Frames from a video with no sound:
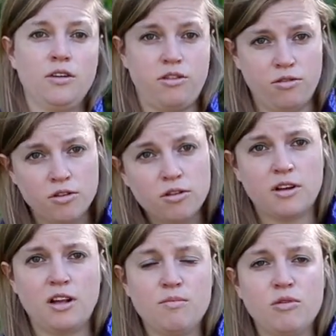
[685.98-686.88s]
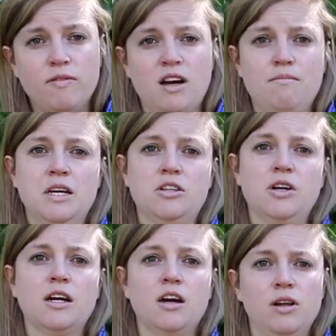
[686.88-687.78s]
Through the Global Farm
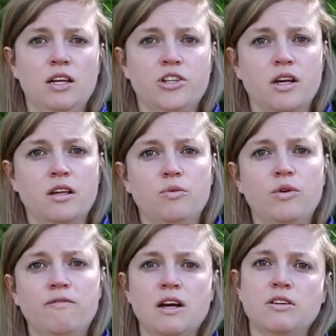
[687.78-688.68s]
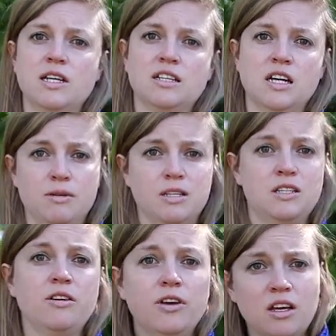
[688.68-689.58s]
Metric Coalition, we've now set up a
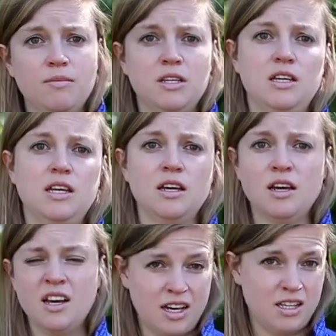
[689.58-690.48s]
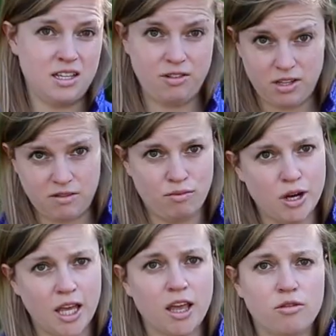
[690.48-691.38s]
steering committee, a series of
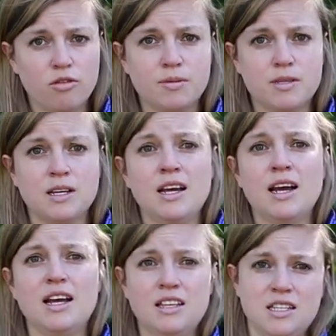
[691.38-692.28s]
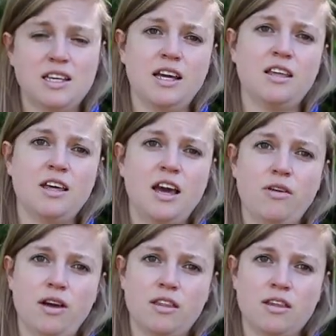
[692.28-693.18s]
working groups, and a
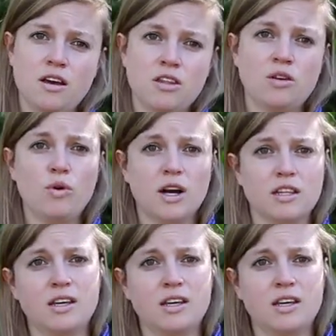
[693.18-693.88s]
secretariat to work